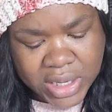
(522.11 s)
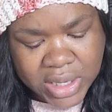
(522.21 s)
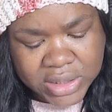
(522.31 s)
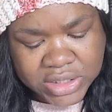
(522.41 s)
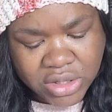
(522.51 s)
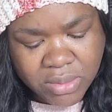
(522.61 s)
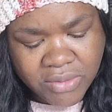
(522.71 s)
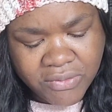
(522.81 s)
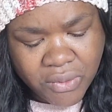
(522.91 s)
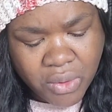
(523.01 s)
It's a number
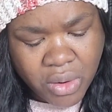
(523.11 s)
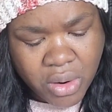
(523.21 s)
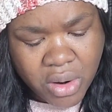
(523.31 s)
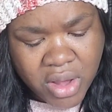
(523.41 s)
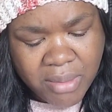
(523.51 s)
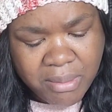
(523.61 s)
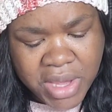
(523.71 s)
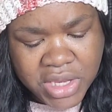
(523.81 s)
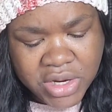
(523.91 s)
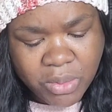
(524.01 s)
4
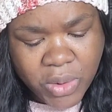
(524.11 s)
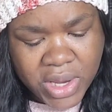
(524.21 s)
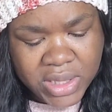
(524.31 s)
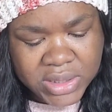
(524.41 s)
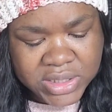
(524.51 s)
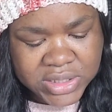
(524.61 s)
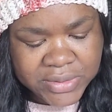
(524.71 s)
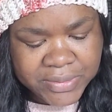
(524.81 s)
medium weight,